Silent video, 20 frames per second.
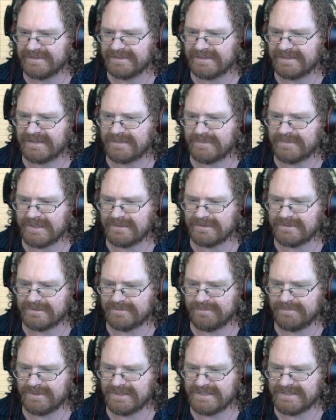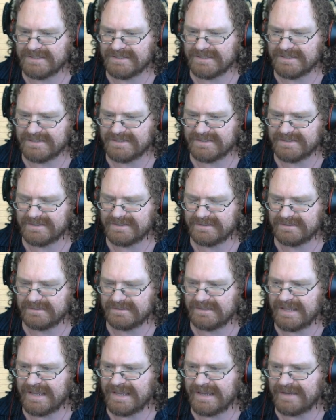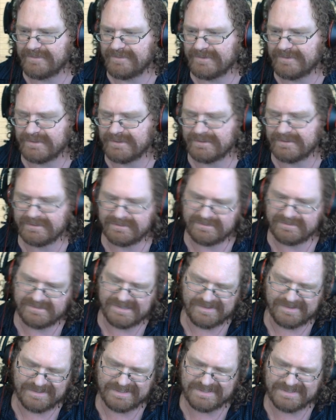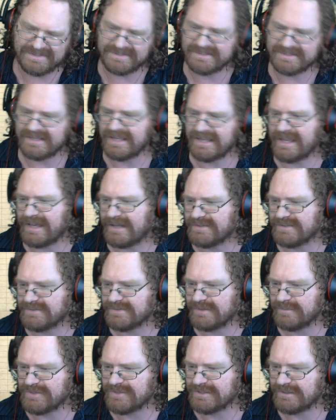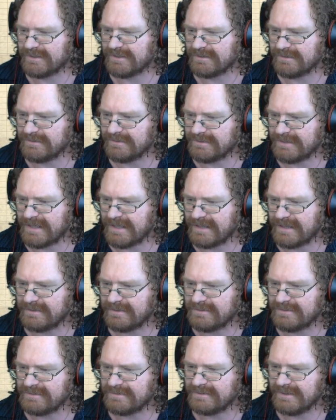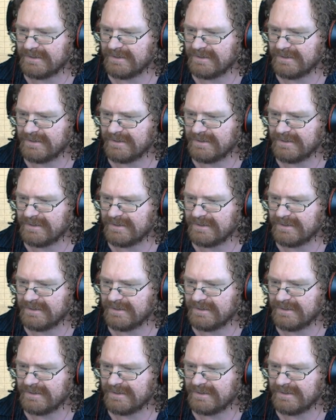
and my little plus doesn't add really, it doesn't say add, so I'm just going to go ahead and do